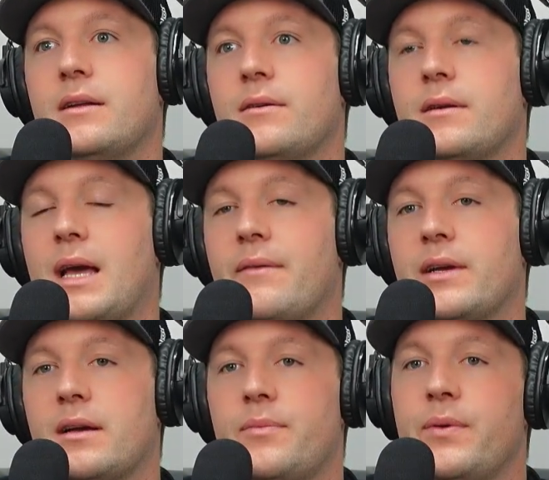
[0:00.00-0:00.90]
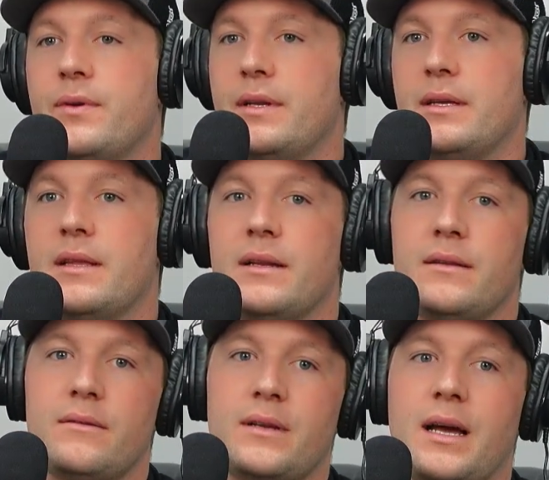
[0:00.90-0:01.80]
having a community that
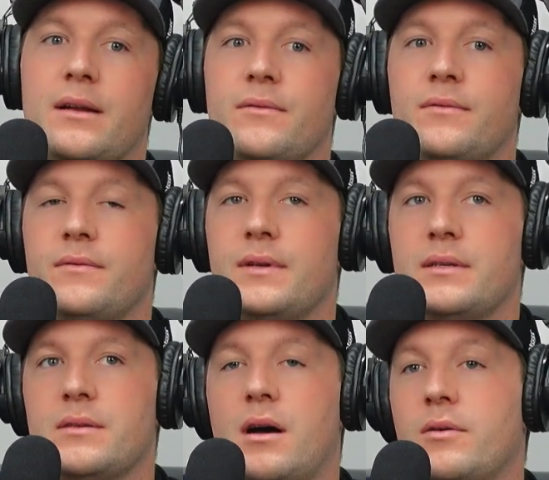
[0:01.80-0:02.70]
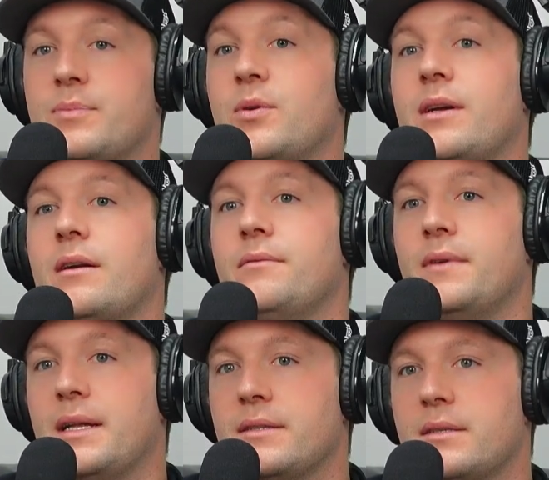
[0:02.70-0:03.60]
kind of is always putting on
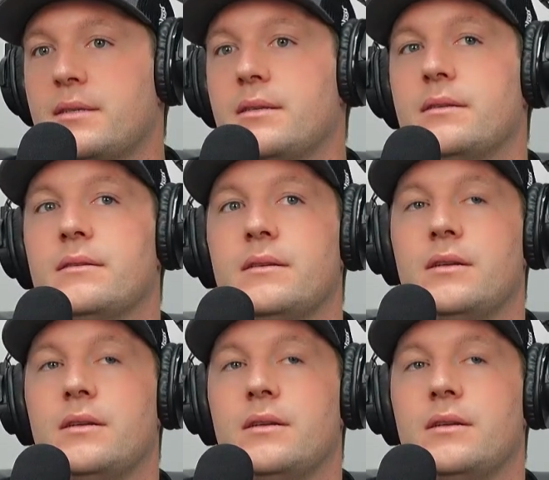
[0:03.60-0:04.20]
events and